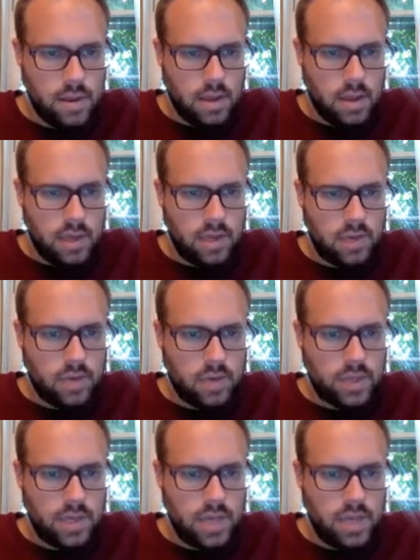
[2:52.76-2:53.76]
is
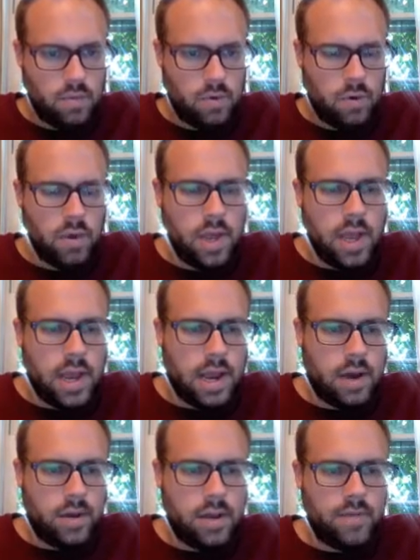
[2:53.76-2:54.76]
going to equal.
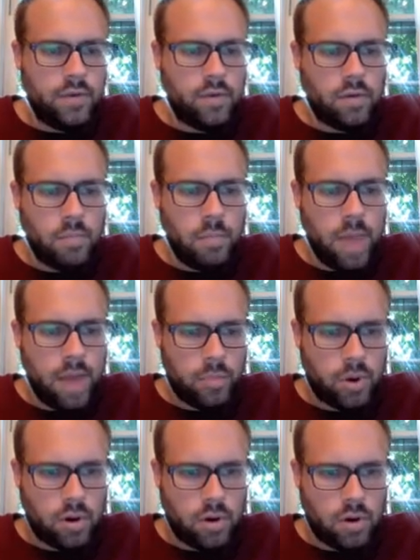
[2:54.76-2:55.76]
Now, if you
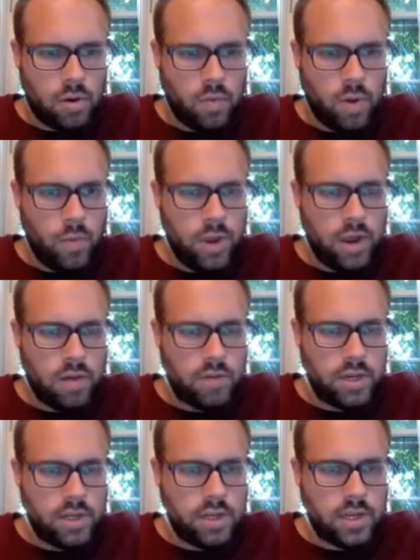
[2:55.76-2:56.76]
remember, when we
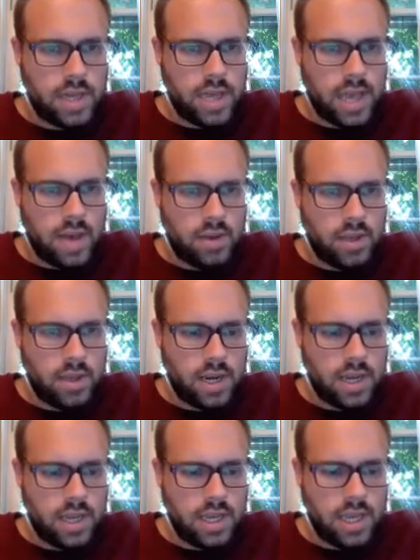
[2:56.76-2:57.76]
originally
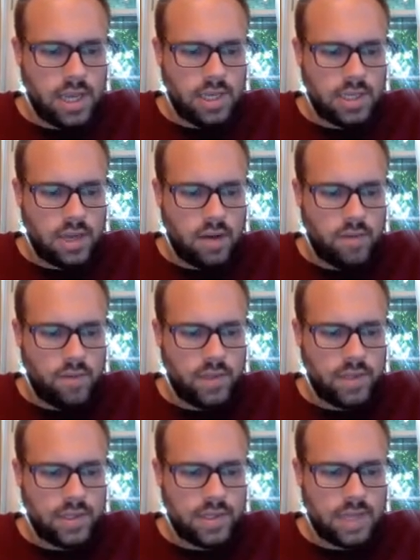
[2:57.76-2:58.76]
calculated the Ecell for
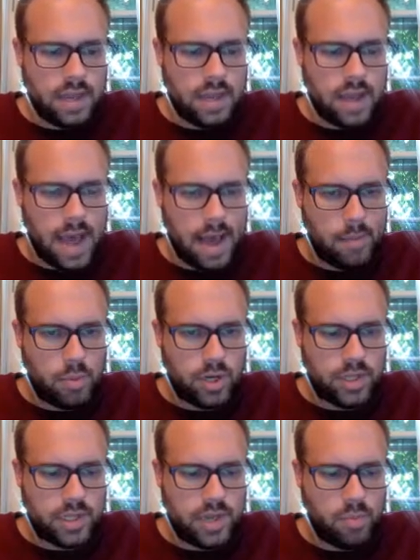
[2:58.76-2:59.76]
the zinc copper
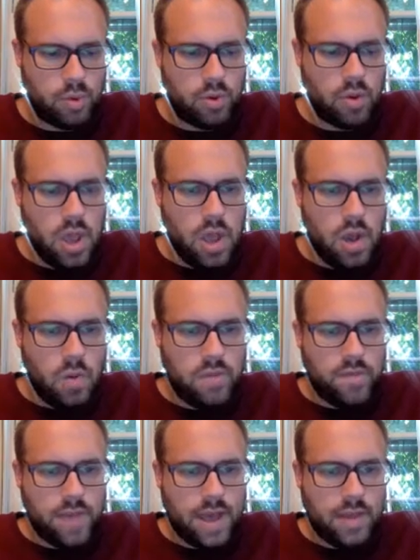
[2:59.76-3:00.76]
example,
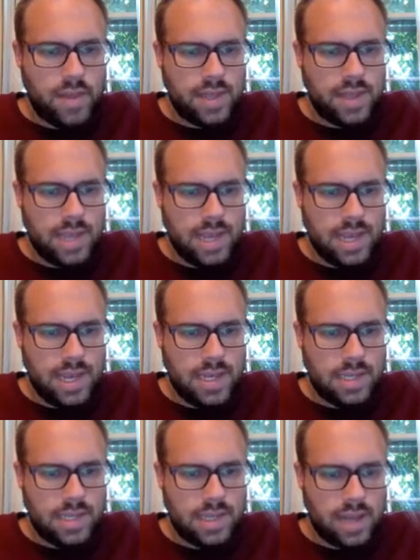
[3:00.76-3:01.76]
we found that the
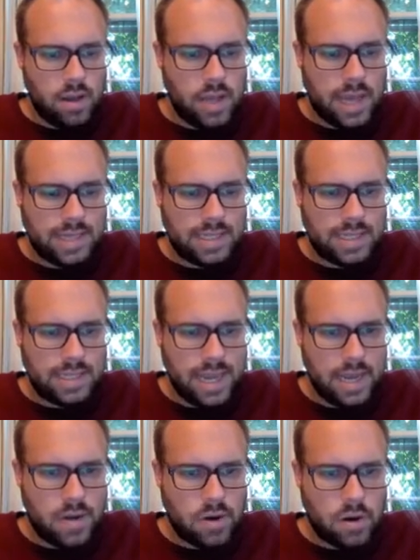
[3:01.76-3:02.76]
Ecell at
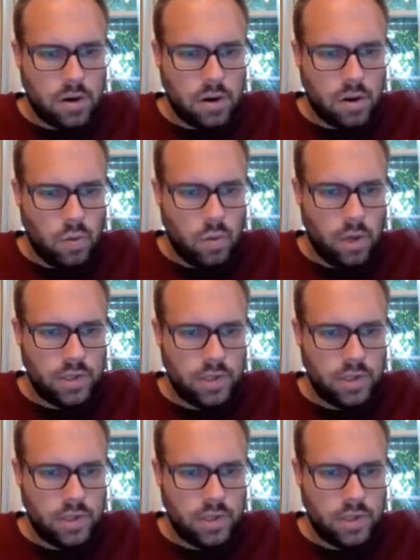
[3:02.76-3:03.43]
standard was